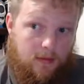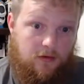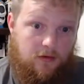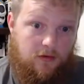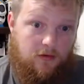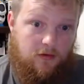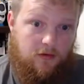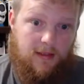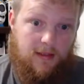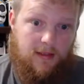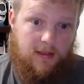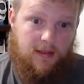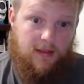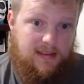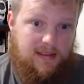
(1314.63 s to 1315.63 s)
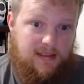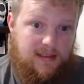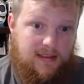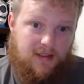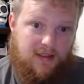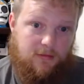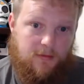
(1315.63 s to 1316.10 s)
who you go with. I mean, CD
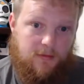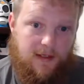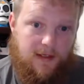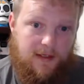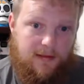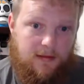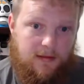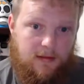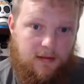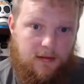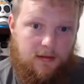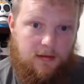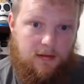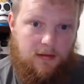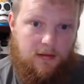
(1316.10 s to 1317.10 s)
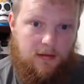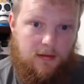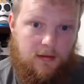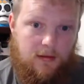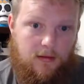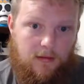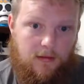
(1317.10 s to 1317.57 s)
Projekt Red,
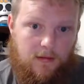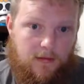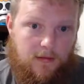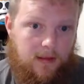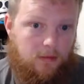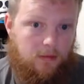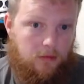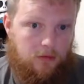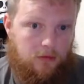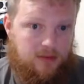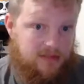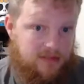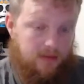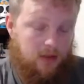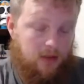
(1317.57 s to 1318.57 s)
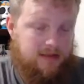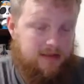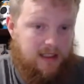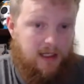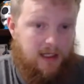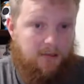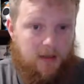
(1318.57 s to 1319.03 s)
they were small
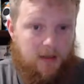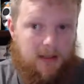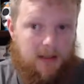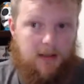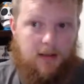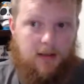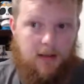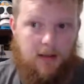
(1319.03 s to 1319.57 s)
time, right?